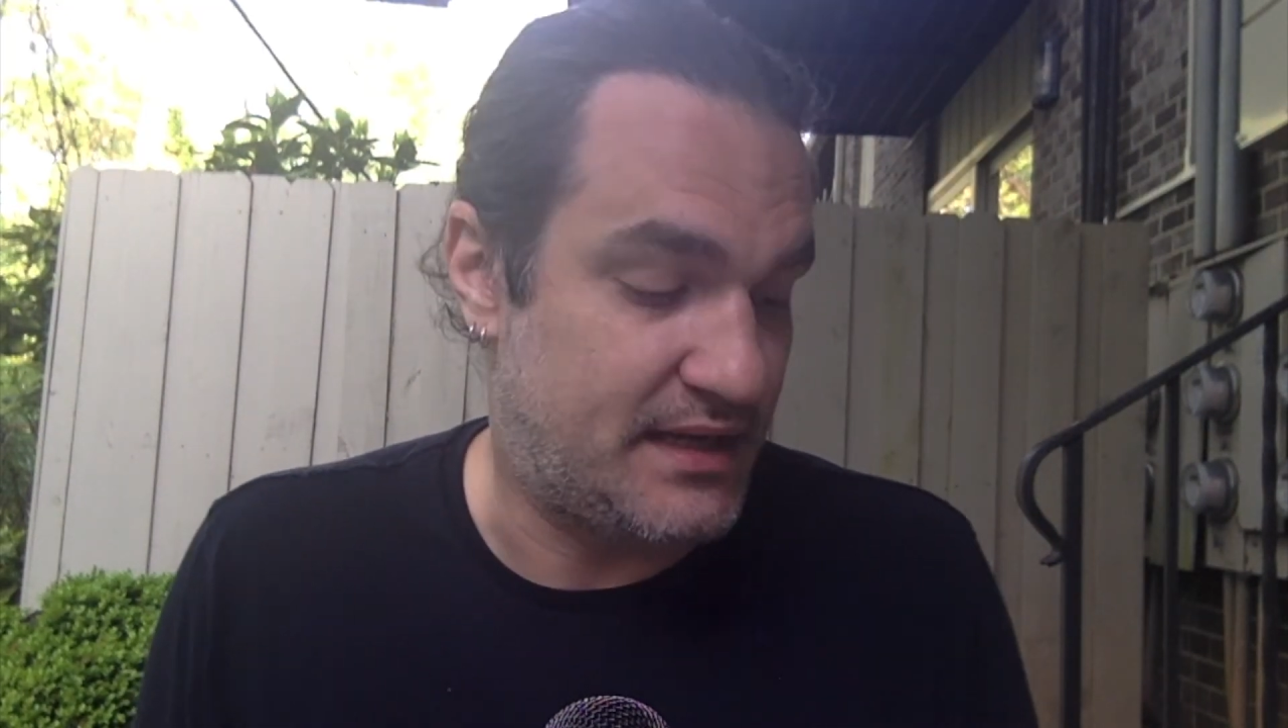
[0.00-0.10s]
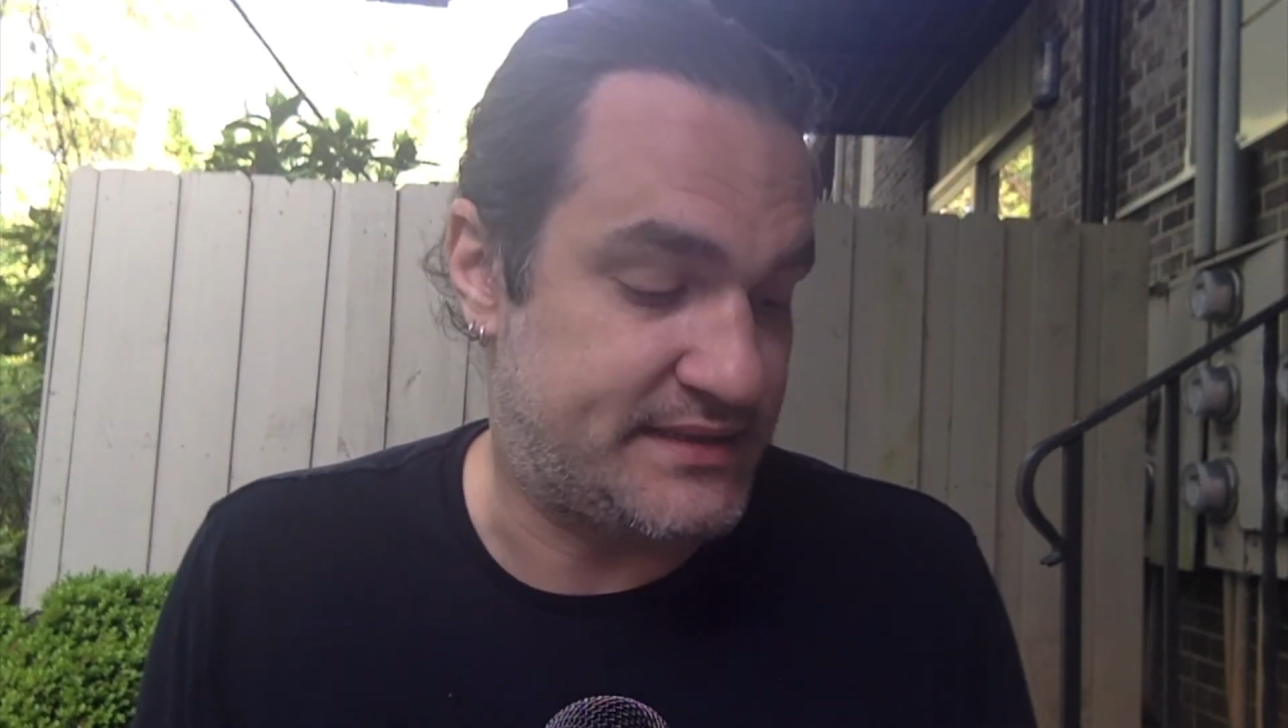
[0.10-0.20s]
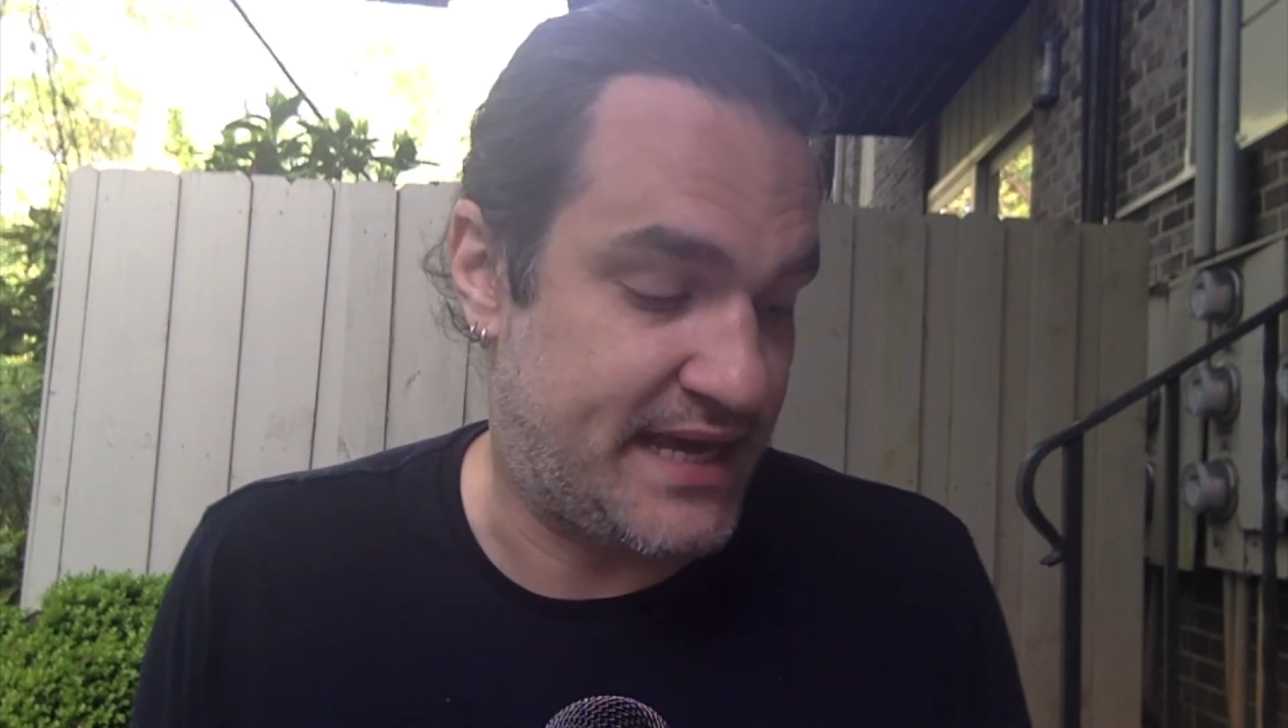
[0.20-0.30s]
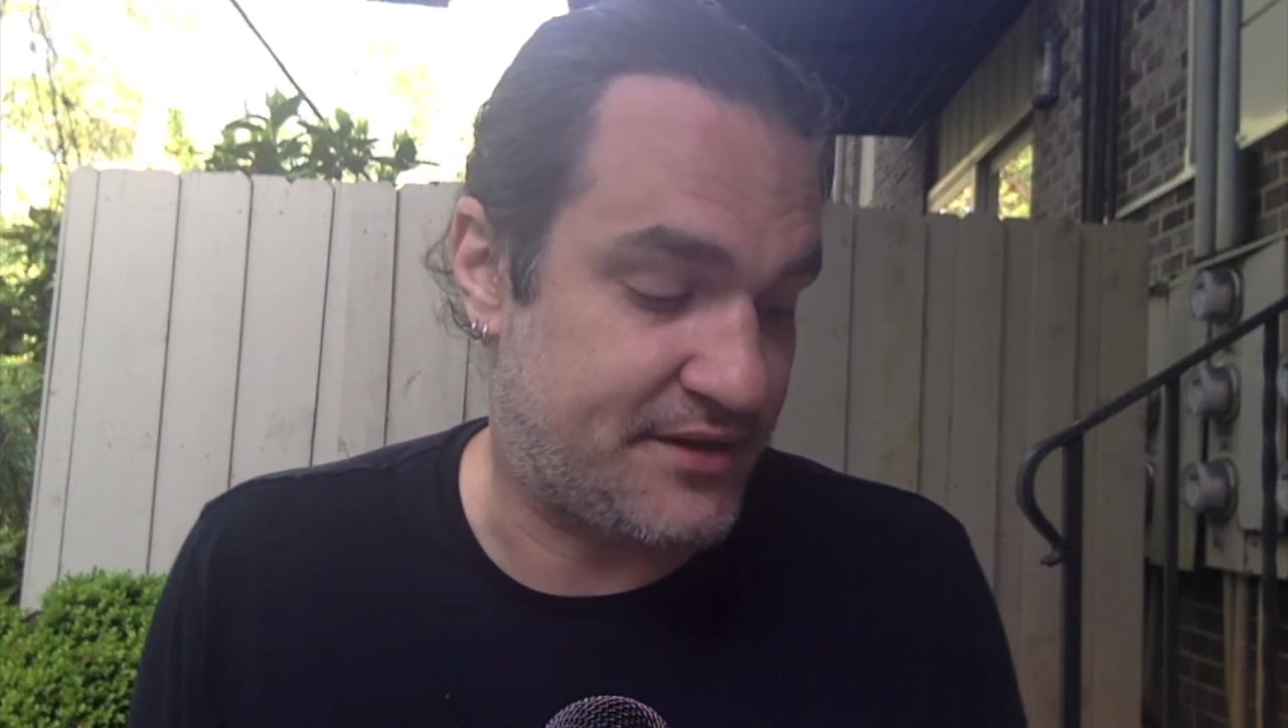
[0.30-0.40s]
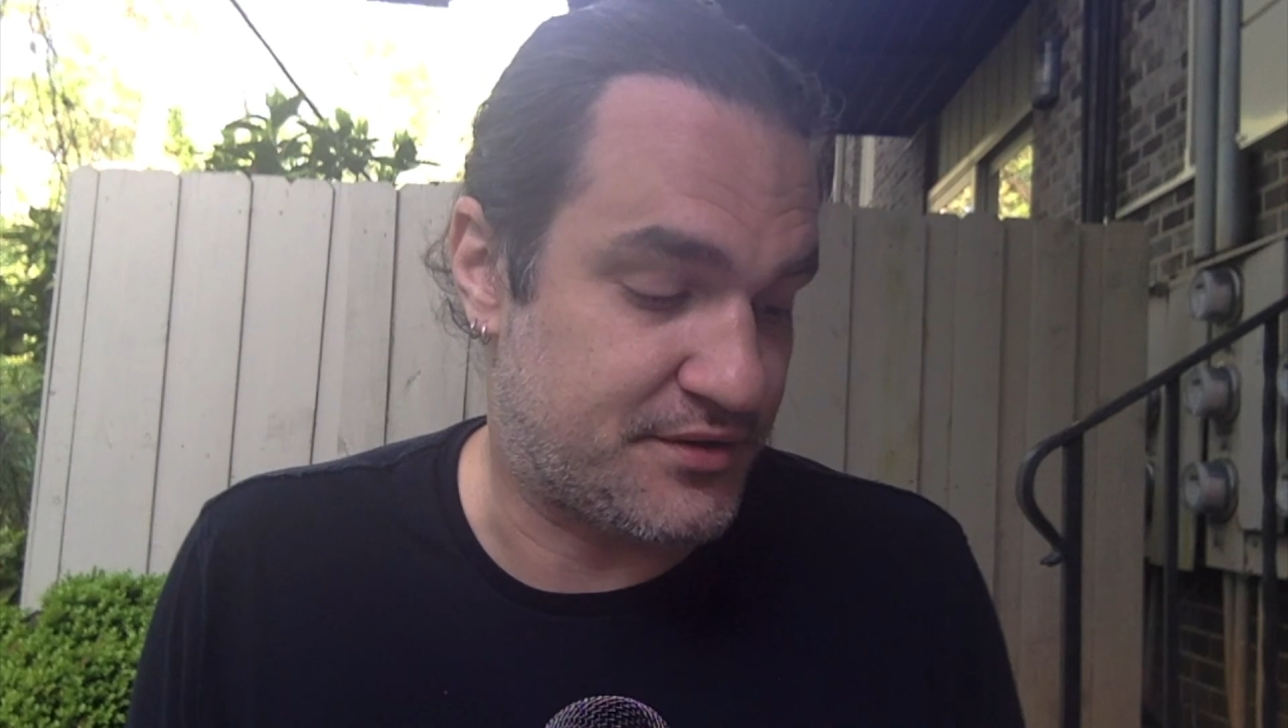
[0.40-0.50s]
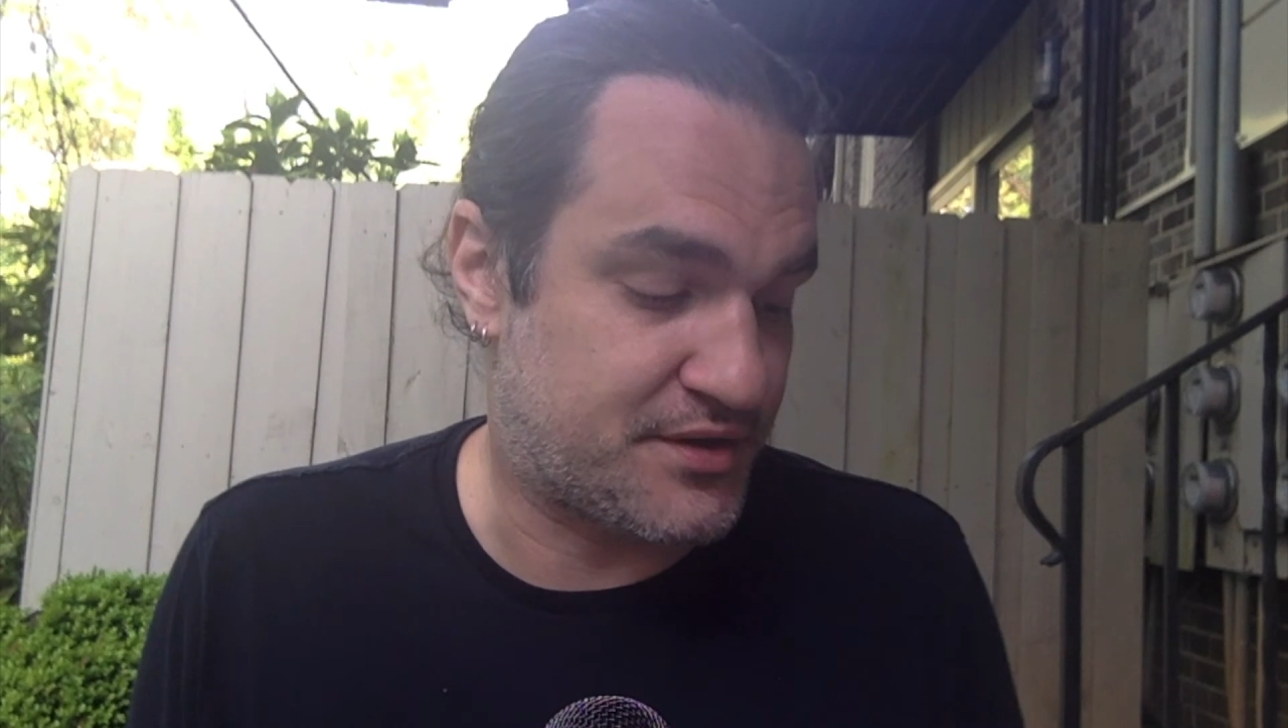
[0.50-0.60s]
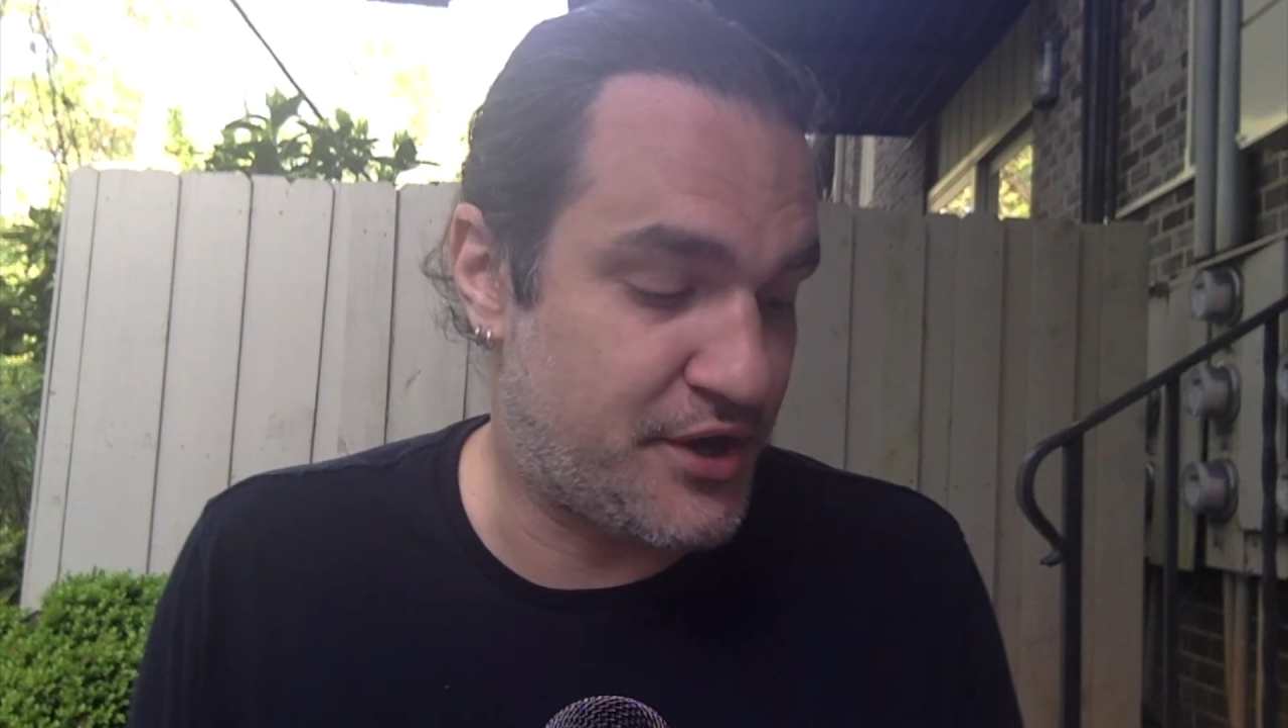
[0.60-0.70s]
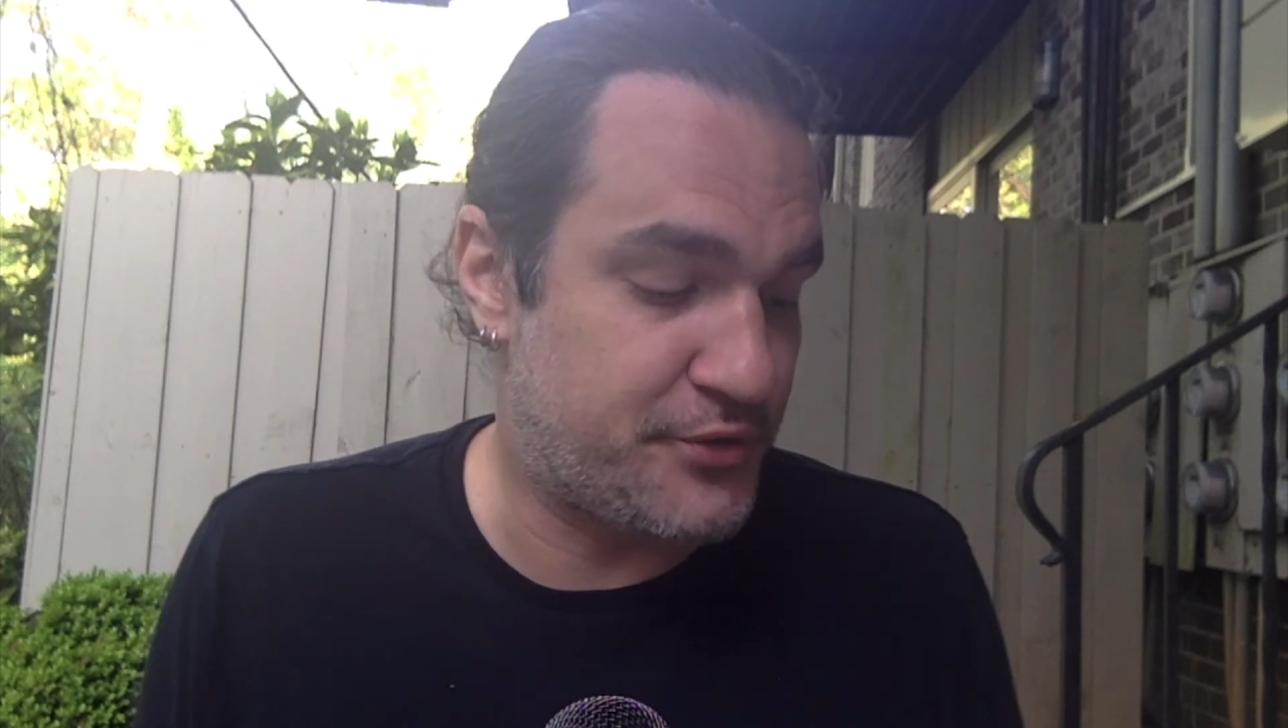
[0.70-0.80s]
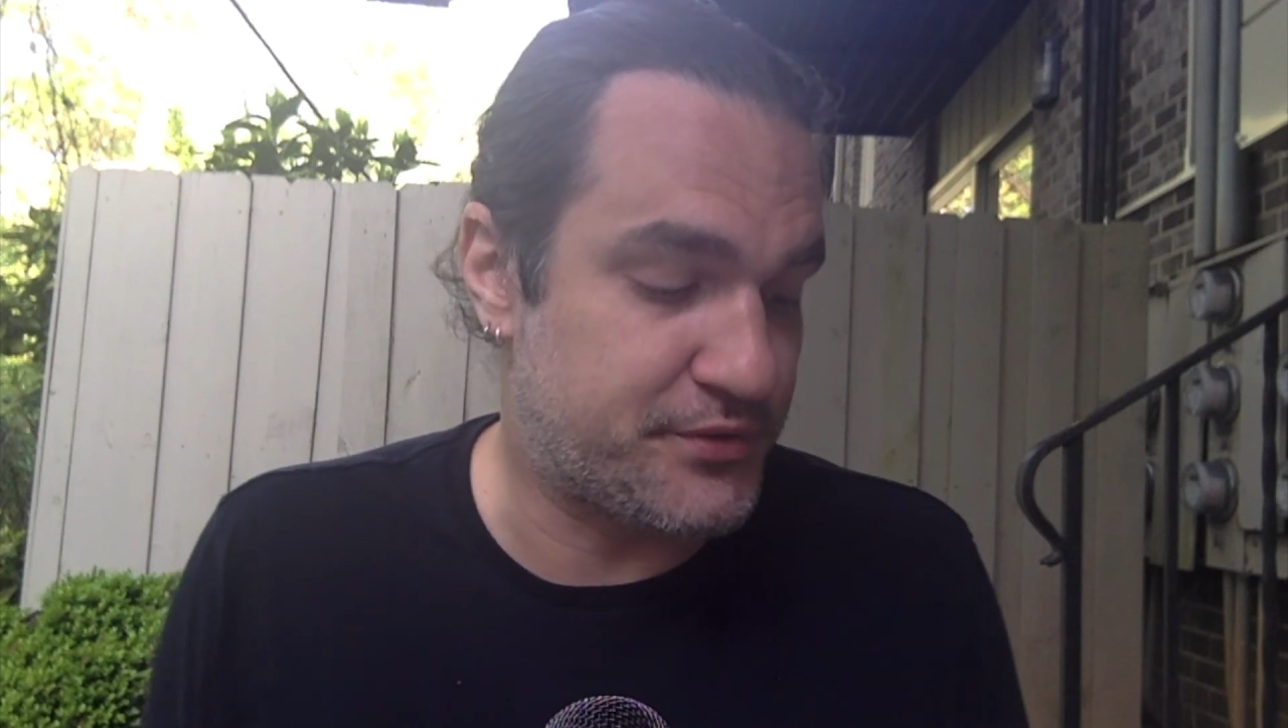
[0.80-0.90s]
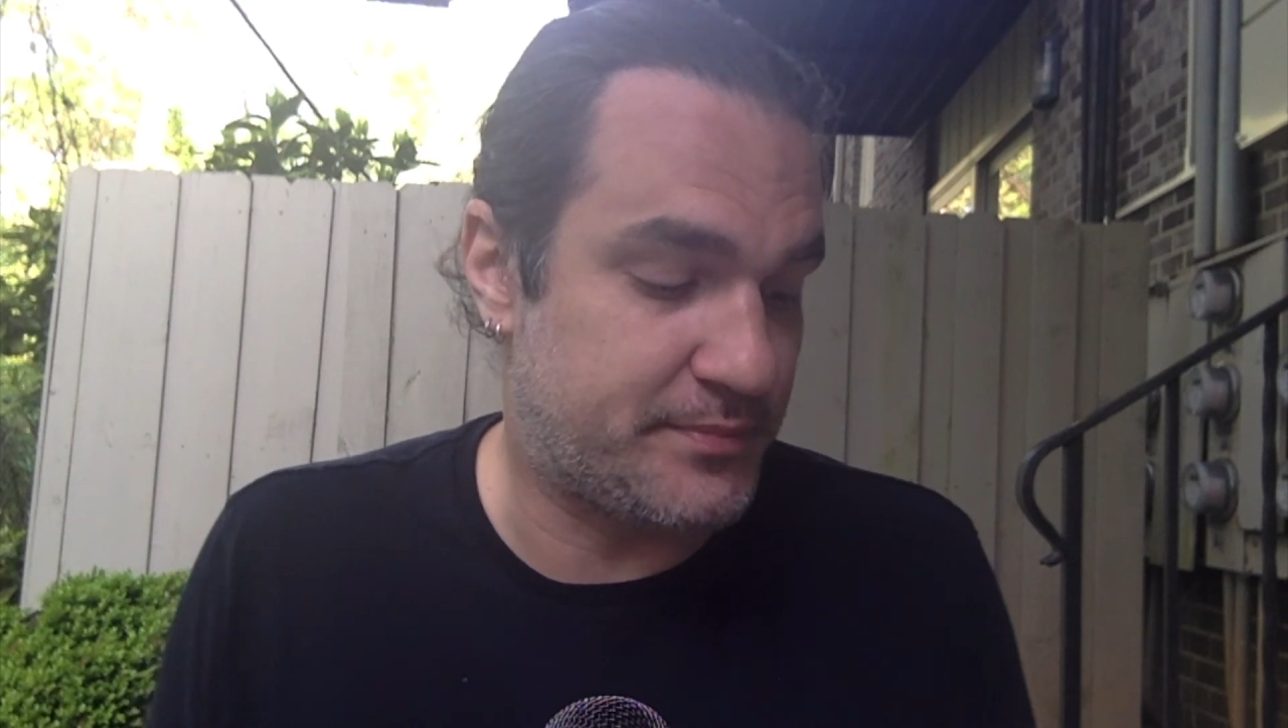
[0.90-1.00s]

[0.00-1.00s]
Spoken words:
a tattered coat